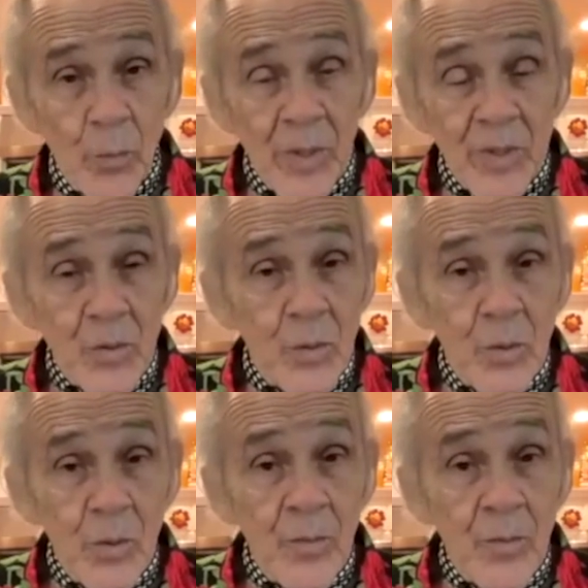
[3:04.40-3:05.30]

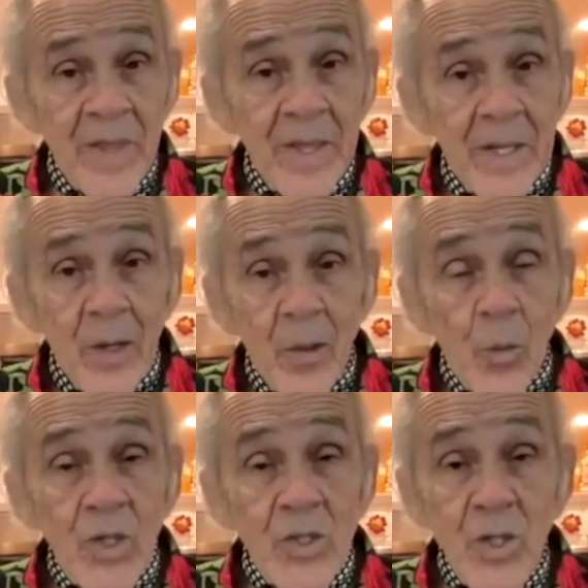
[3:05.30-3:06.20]
Pachuco,
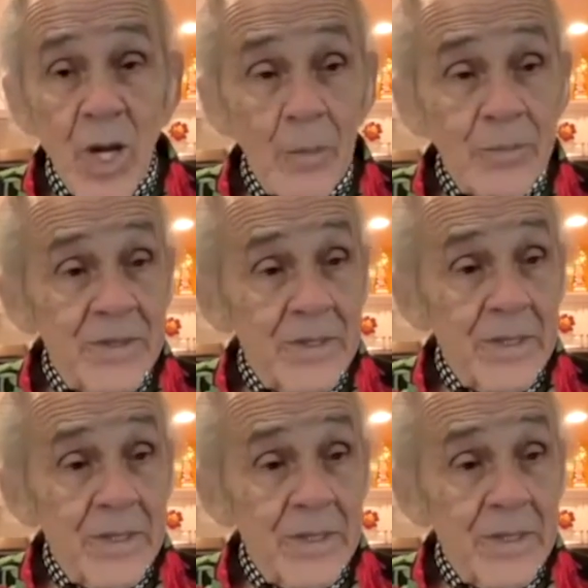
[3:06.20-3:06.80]
workshops,